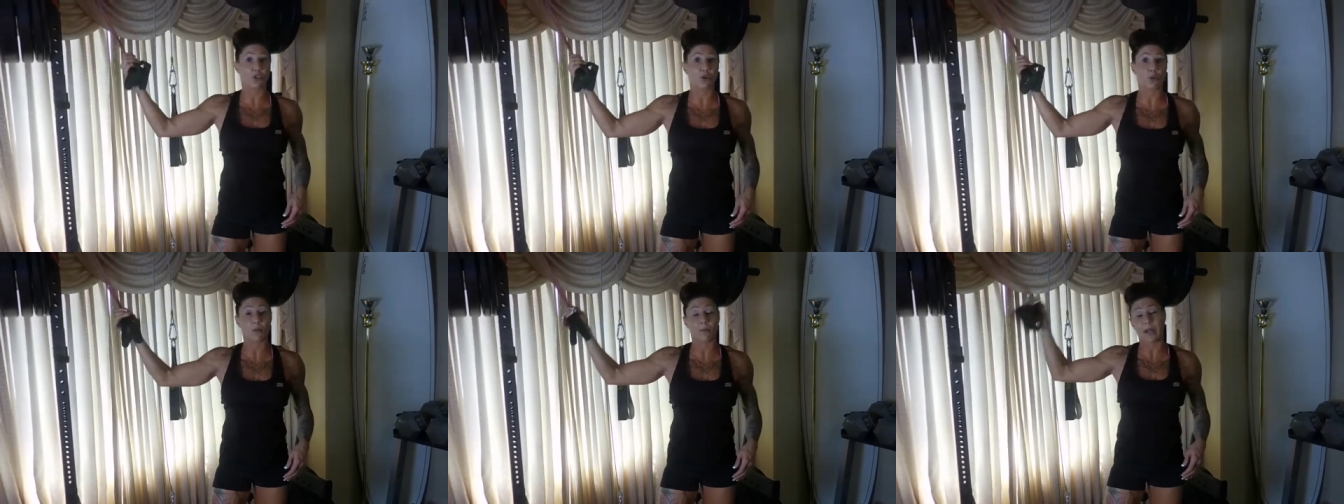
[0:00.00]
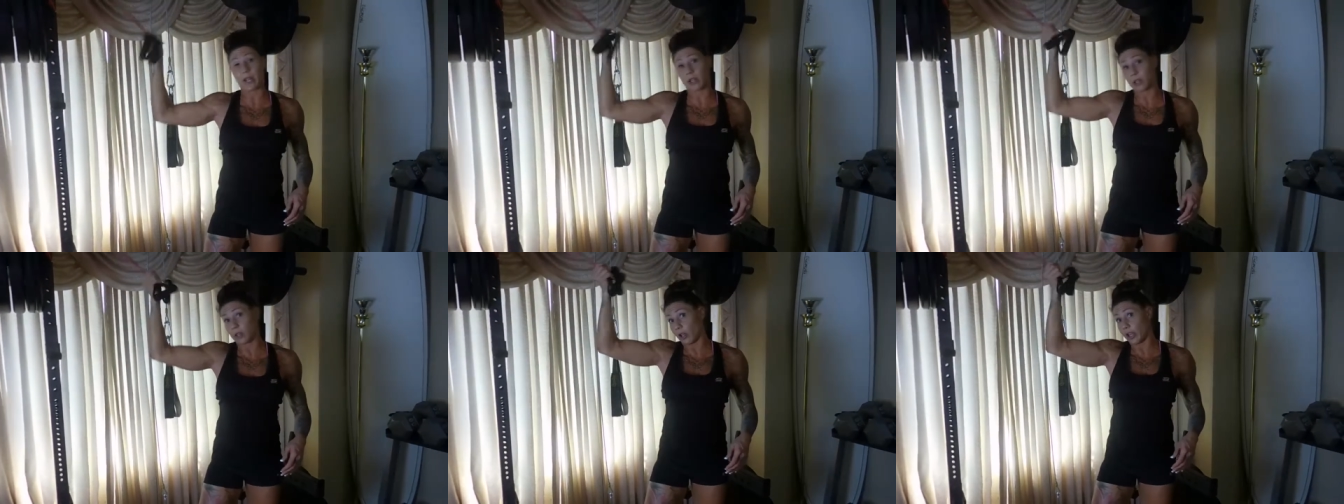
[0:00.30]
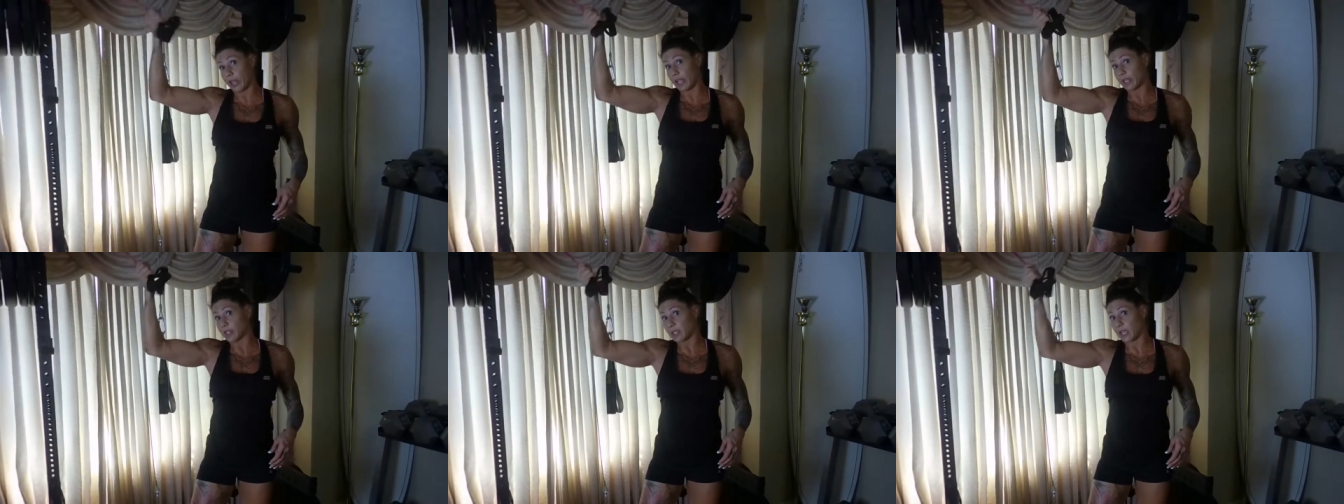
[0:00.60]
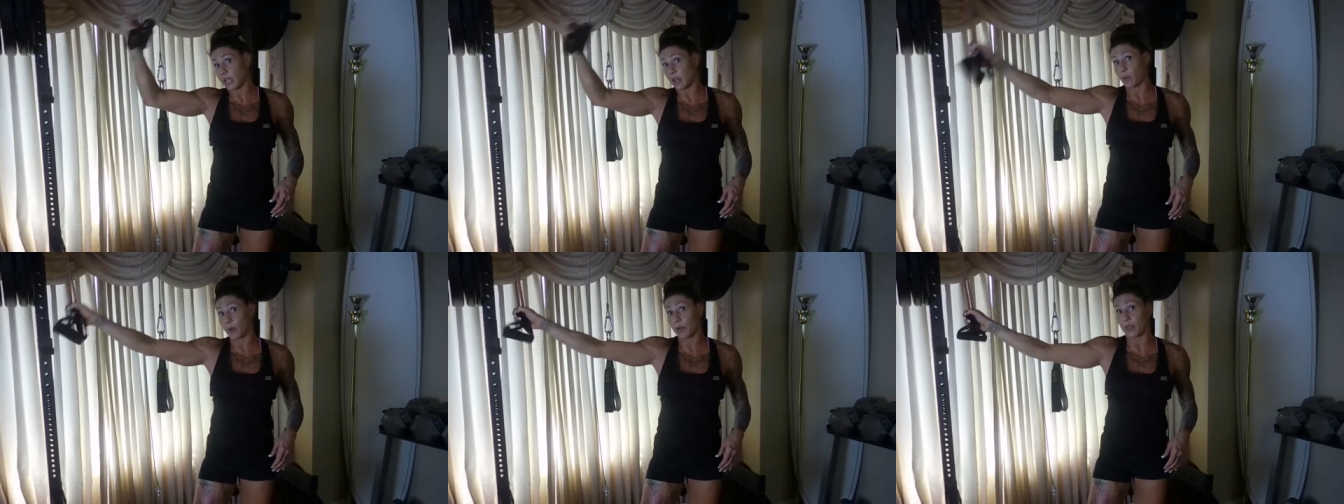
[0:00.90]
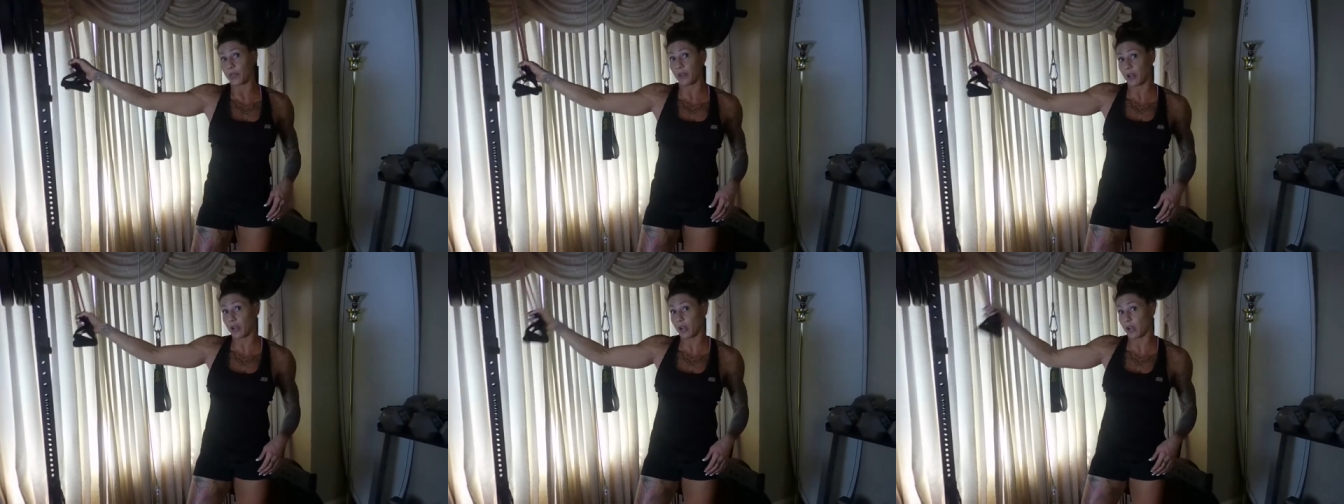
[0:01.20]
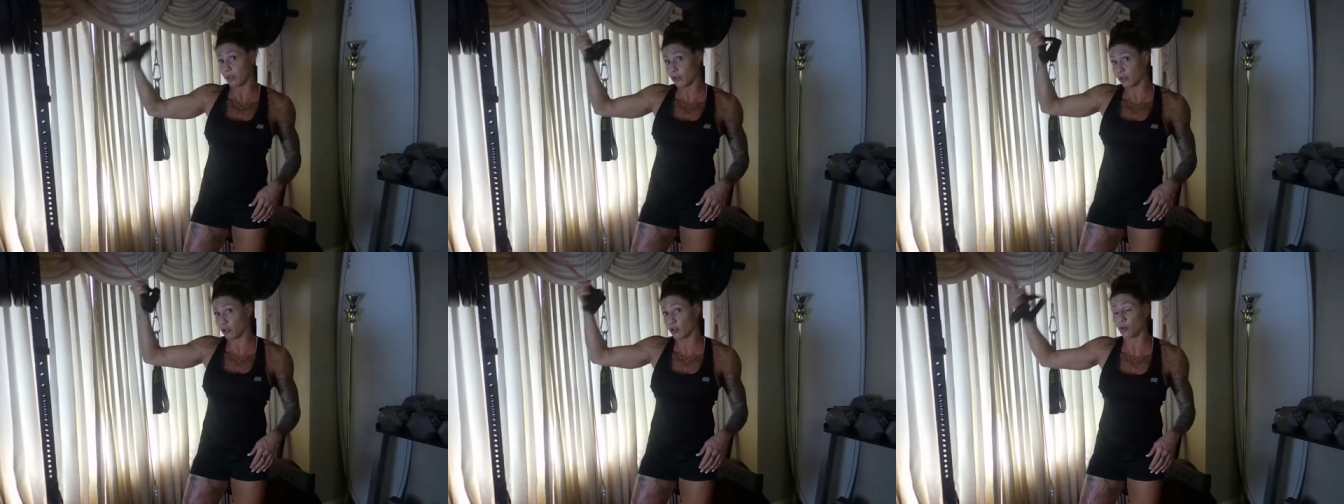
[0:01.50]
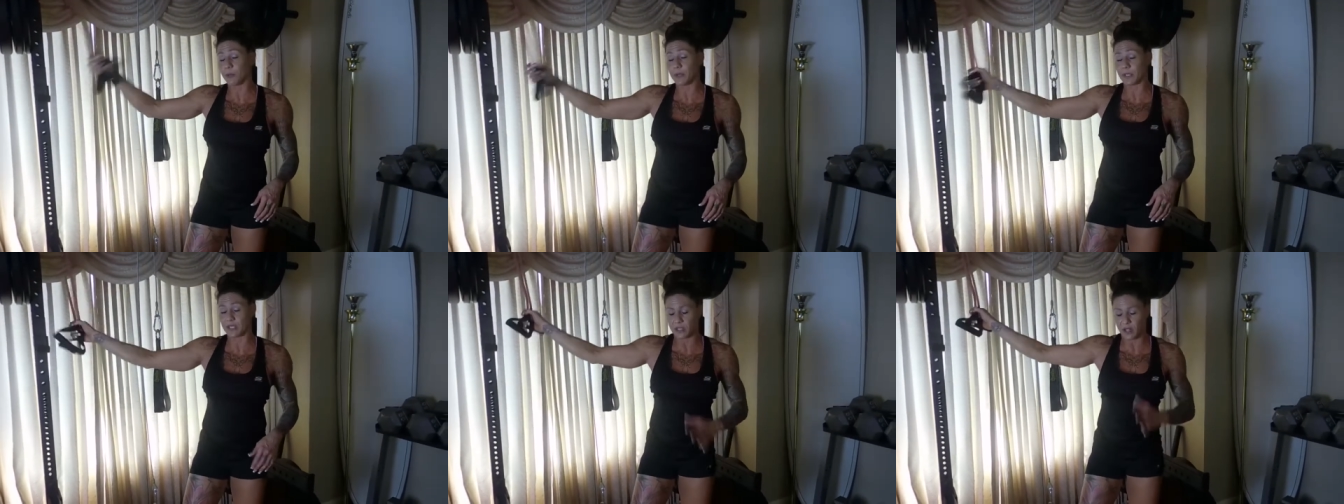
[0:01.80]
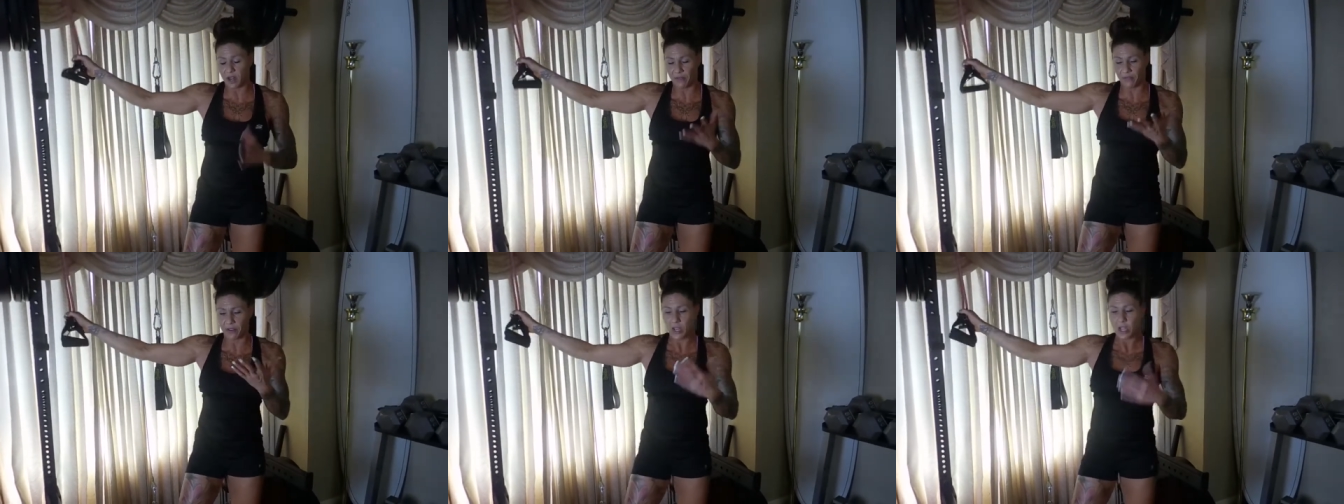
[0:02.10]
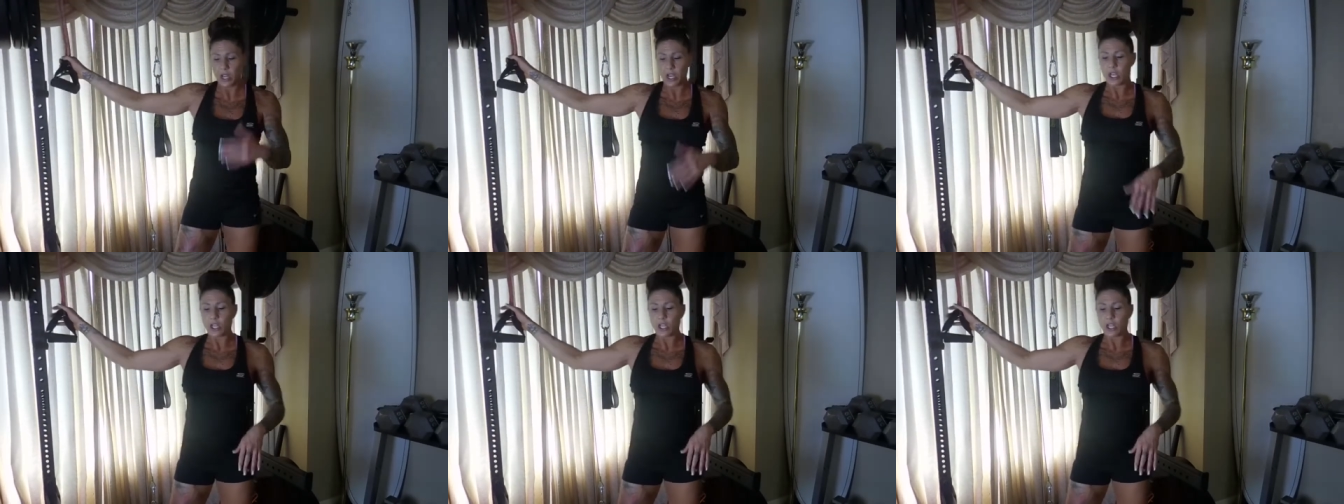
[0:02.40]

do with my clients, like with uh, the tube and stuff.